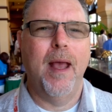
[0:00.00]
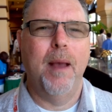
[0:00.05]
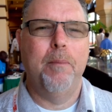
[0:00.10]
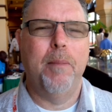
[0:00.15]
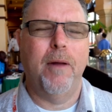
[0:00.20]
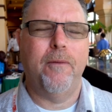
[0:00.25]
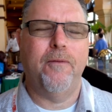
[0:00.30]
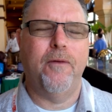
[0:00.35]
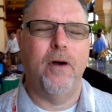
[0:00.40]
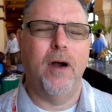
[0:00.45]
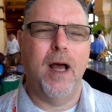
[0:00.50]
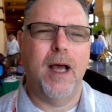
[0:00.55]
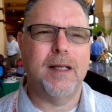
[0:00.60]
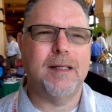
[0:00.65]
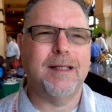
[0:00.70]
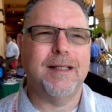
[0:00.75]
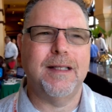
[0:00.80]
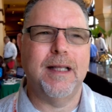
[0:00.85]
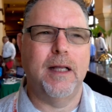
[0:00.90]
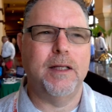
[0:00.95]
but for
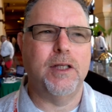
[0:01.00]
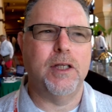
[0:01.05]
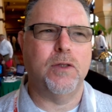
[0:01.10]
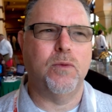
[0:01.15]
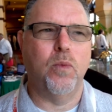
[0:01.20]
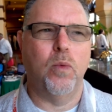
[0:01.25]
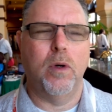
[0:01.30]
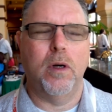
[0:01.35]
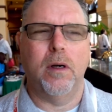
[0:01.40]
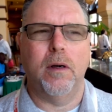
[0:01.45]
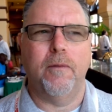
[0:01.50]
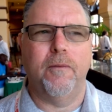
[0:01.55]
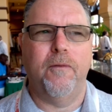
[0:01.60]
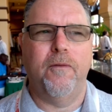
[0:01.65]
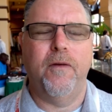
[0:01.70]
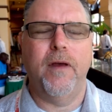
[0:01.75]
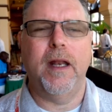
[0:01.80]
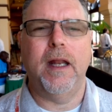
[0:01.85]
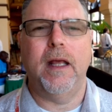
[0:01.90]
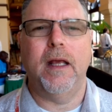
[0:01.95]
us they just weren't
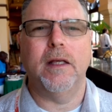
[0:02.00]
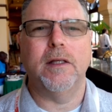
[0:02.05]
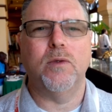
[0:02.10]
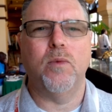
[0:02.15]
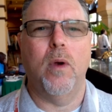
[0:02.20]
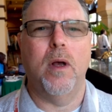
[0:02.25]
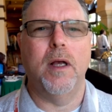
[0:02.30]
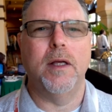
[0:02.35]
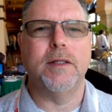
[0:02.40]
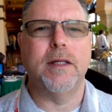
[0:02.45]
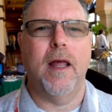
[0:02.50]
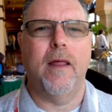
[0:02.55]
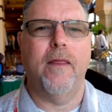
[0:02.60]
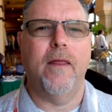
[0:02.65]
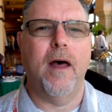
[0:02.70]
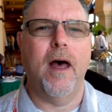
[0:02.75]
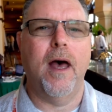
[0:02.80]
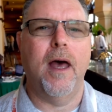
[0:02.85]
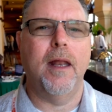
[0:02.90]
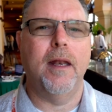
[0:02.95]
fitting as well as I
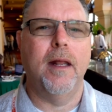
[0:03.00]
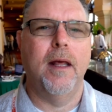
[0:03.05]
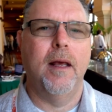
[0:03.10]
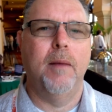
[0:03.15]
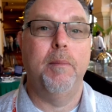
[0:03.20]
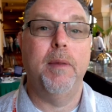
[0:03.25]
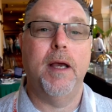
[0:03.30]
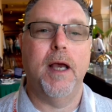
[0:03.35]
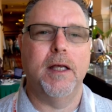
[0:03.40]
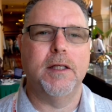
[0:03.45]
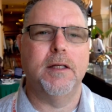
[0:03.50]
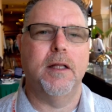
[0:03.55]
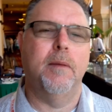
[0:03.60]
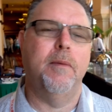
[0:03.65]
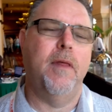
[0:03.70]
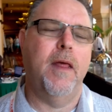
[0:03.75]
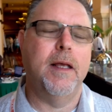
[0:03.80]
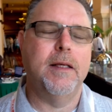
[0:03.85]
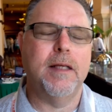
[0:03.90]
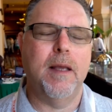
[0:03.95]
thought because of the
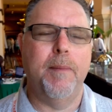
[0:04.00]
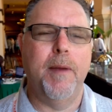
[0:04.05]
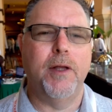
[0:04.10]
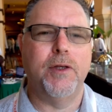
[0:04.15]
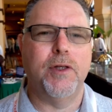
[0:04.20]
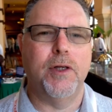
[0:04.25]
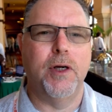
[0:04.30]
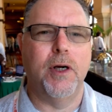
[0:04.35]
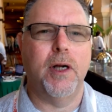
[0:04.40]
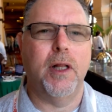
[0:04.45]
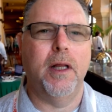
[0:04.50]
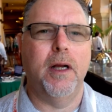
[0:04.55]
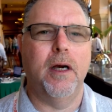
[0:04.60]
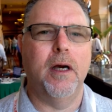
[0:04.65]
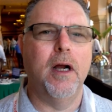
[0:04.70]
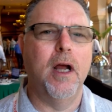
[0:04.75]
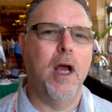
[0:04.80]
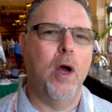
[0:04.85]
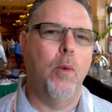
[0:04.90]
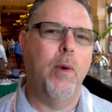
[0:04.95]
things I mentioned
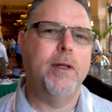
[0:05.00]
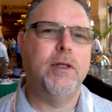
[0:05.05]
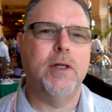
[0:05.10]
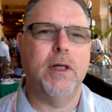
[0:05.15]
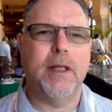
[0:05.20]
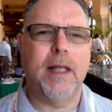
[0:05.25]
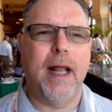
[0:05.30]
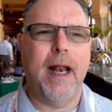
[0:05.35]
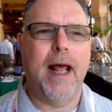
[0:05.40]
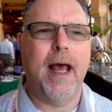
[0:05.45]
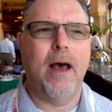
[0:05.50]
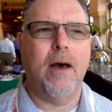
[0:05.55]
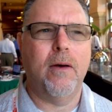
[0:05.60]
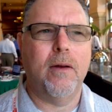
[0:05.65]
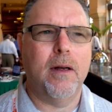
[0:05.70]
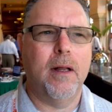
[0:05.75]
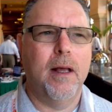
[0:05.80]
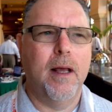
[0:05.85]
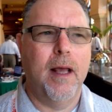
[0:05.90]
earlier. We took that out